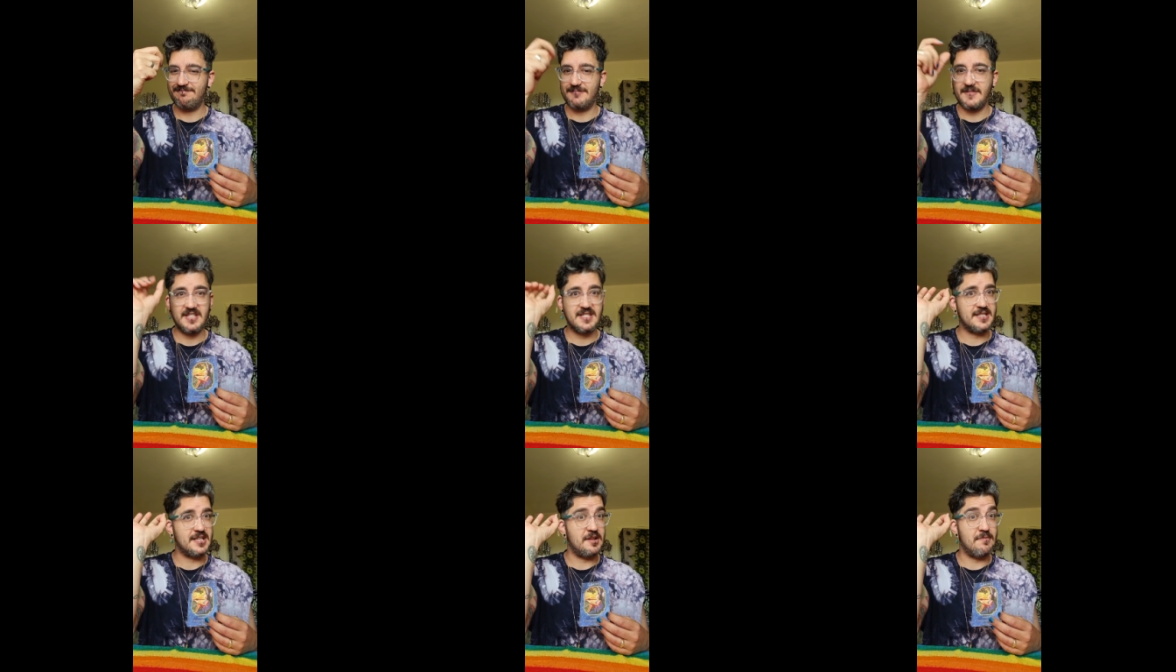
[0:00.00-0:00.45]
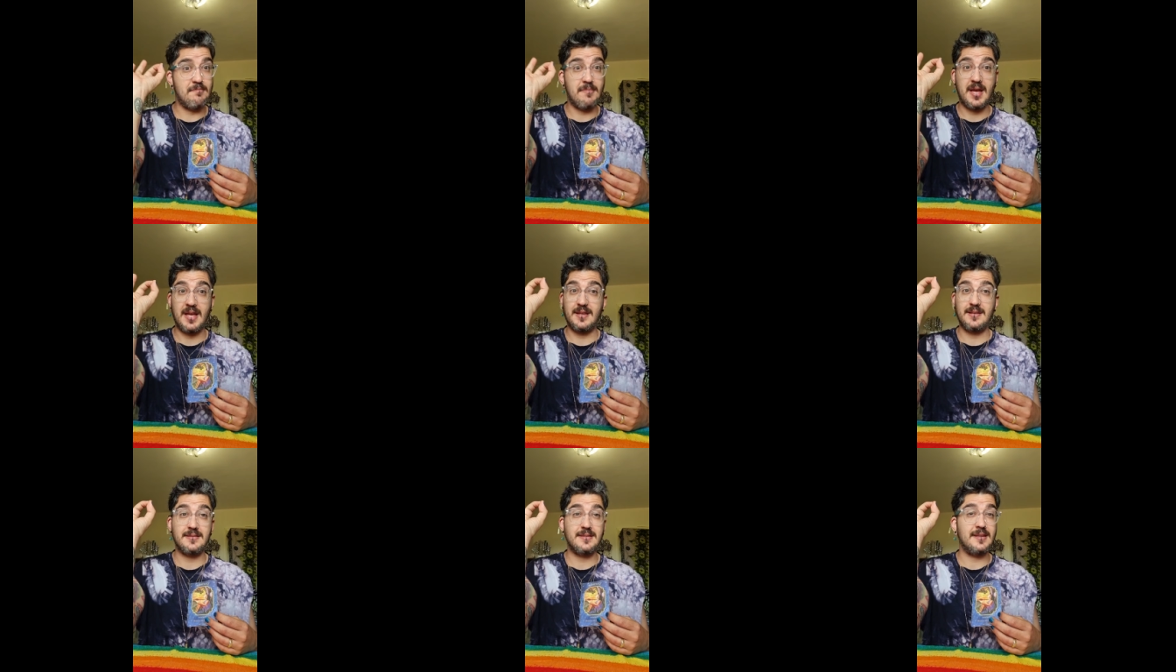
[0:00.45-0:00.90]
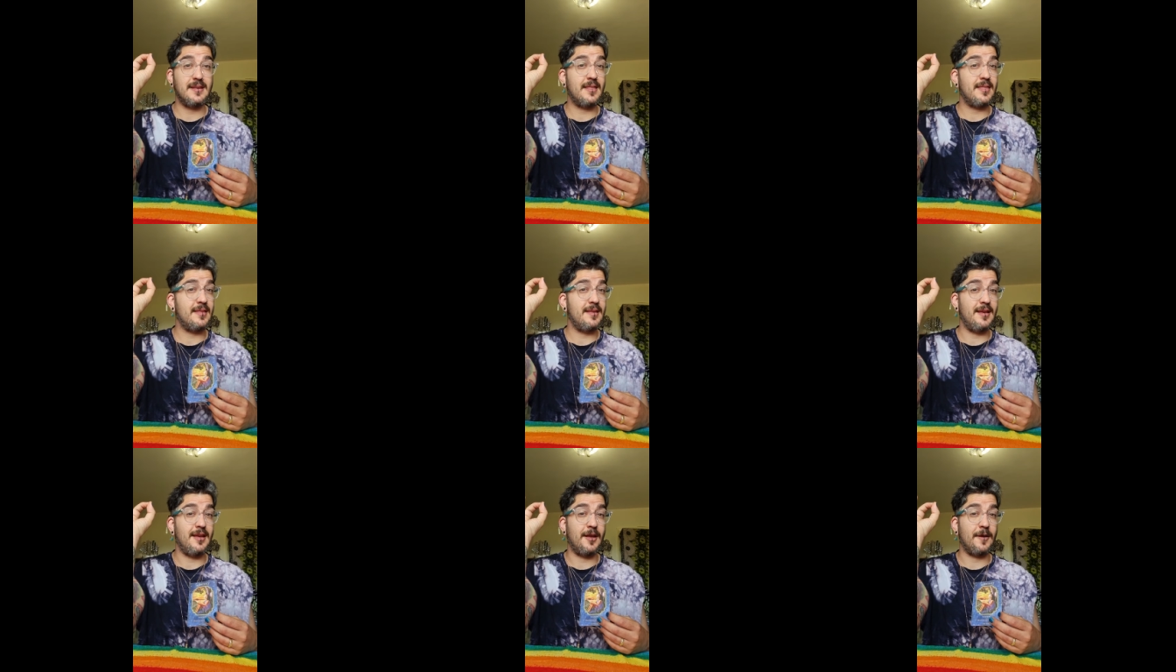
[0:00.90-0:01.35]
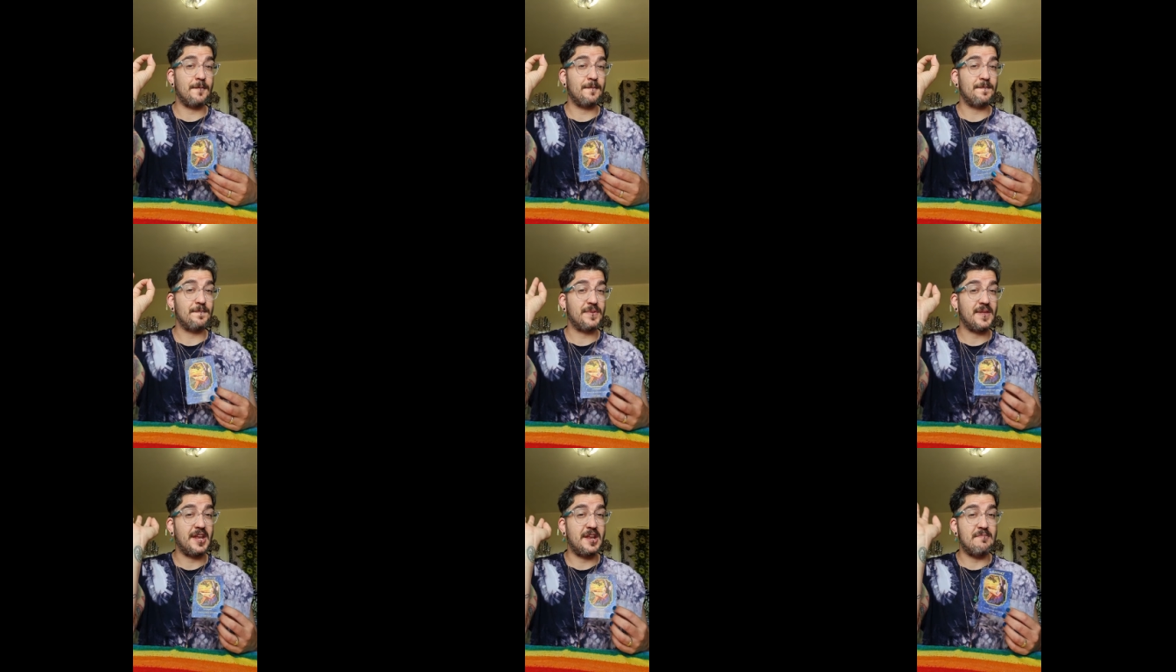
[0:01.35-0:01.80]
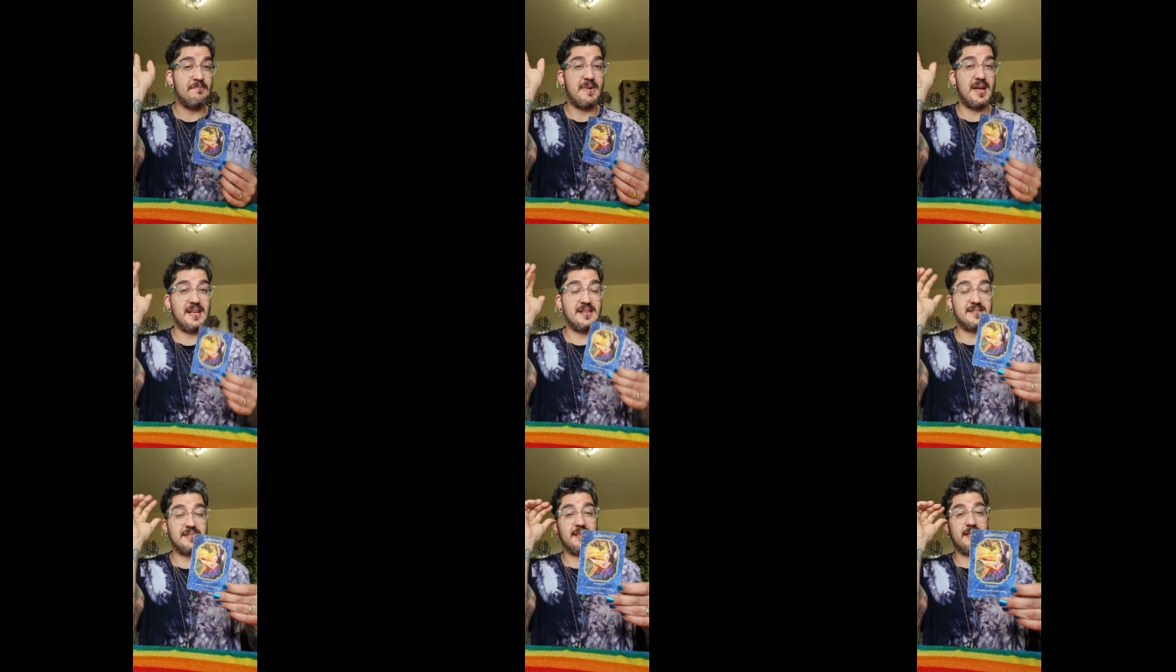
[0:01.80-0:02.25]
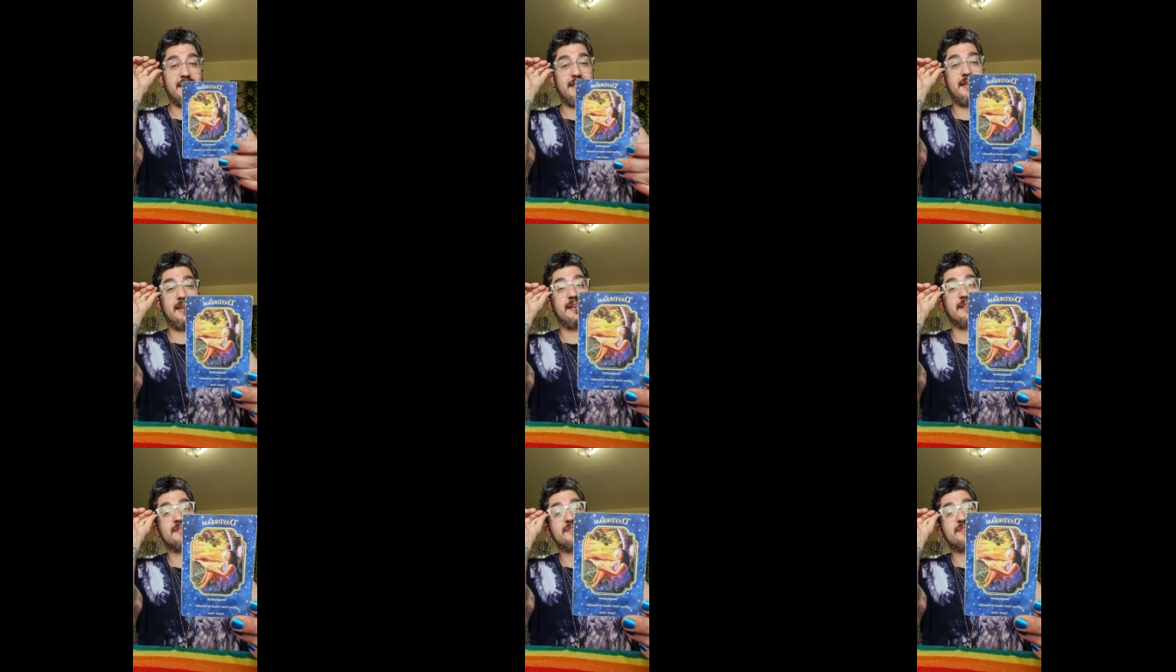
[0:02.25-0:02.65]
It's an amazing thing an amazing thing.